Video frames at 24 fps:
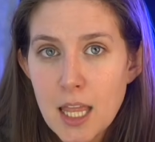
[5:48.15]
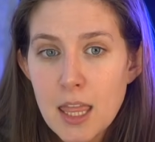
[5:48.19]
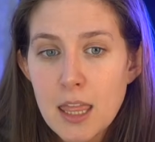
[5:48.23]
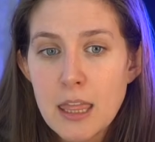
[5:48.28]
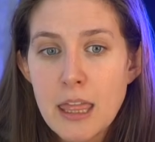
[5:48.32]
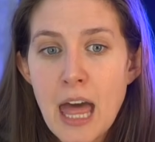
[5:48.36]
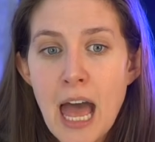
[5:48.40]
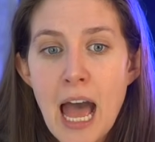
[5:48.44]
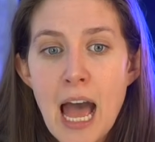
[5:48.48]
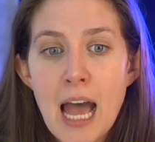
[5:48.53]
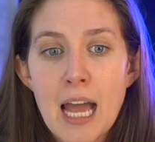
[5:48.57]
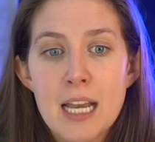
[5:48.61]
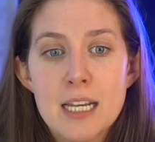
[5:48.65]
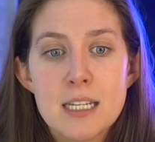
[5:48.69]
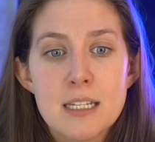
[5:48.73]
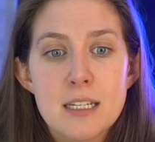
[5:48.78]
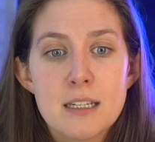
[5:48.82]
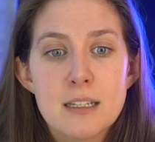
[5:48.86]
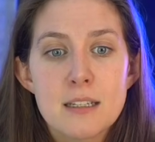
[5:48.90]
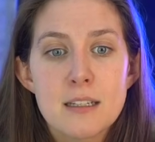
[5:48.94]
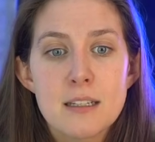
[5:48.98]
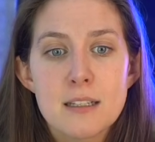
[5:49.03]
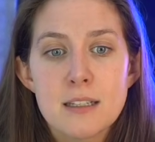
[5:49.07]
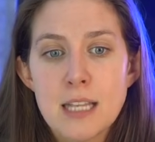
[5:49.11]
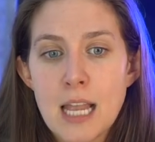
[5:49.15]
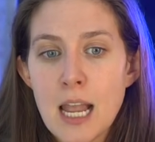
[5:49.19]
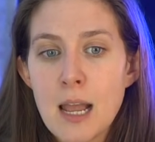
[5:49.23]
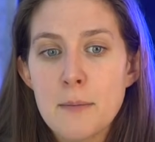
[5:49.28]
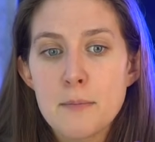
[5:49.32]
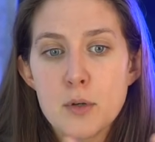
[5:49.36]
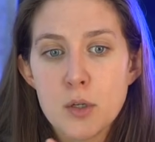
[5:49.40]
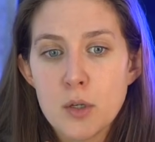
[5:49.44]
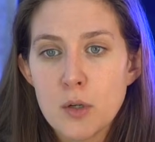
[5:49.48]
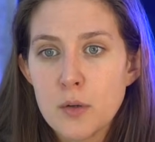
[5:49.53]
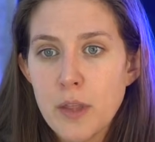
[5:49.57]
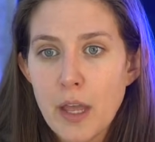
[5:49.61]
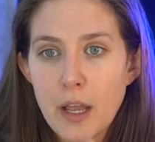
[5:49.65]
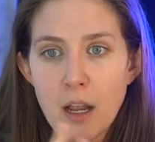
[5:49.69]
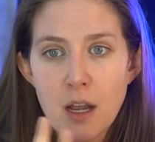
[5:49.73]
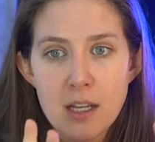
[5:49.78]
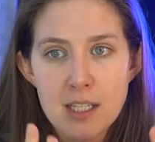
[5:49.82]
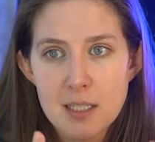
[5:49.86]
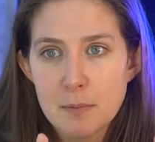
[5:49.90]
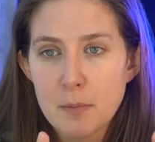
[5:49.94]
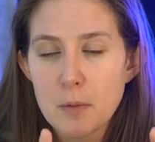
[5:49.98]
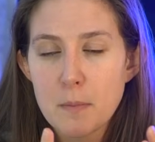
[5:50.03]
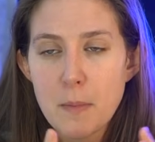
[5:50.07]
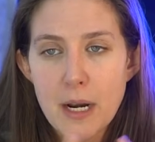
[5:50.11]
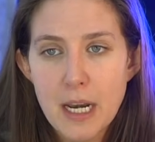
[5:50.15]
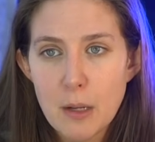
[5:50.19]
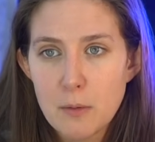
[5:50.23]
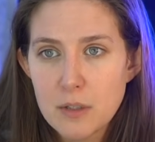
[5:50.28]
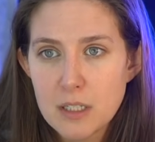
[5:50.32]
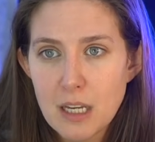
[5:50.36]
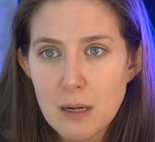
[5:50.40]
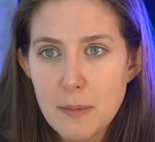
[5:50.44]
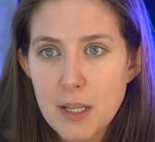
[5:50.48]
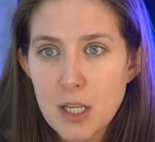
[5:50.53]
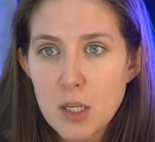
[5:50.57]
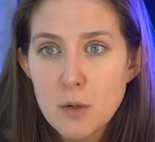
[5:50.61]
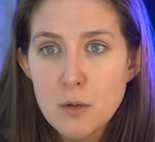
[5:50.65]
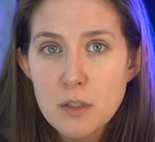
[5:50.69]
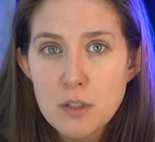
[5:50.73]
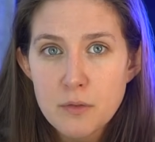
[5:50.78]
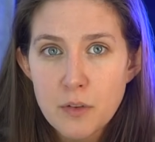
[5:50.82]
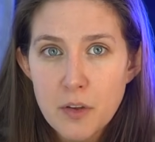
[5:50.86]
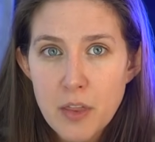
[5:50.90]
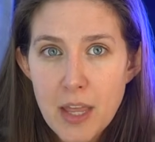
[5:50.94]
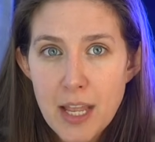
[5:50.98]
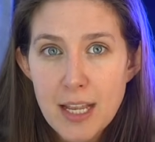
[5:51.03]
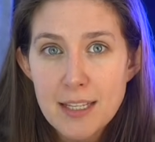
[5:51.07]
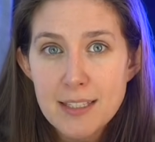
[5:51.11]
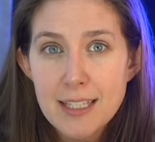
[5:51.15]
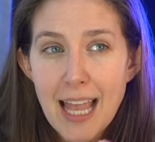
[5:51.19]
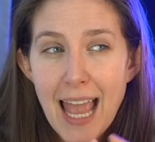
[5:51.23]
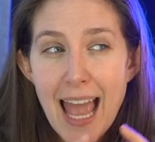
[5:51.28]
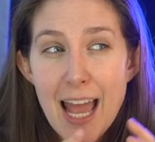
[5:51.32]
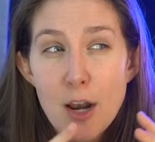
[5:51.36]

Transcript: that Sam knew that customer money was going to be used for things,